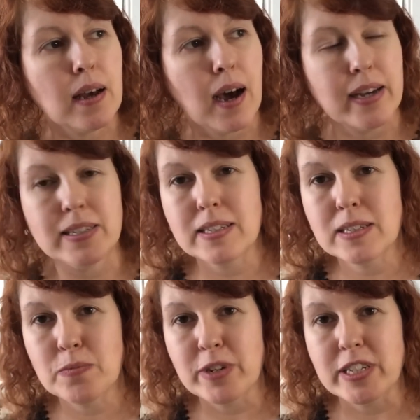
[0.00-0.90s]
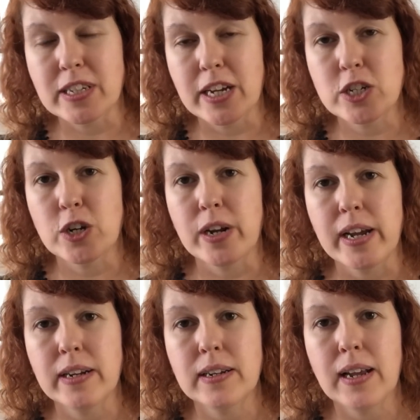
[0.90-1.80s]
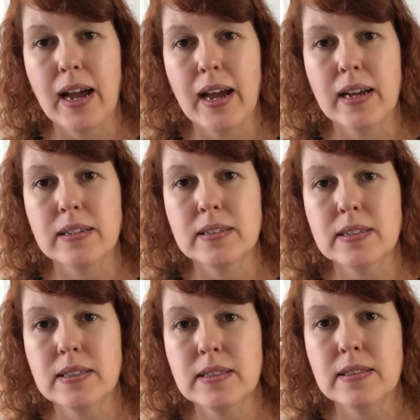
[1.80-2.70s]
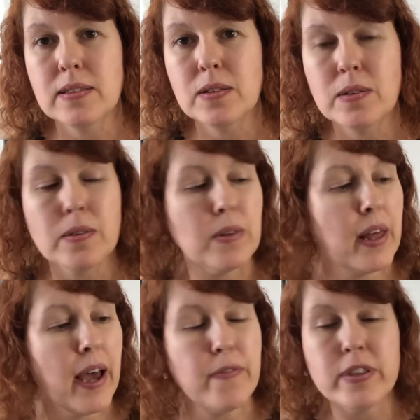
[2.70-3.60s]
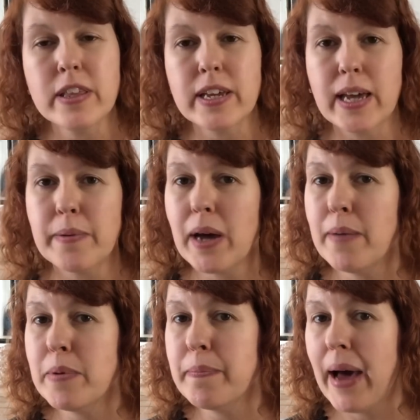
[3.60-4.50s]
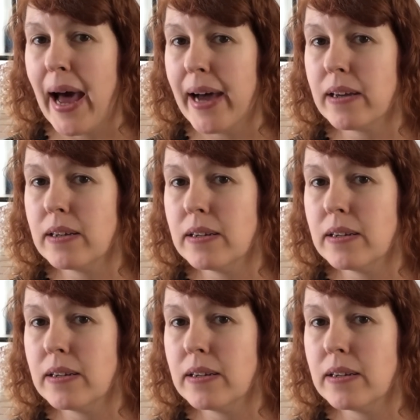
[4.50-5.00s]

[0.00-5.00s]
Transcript: I did some research on it, and everything that kept coming back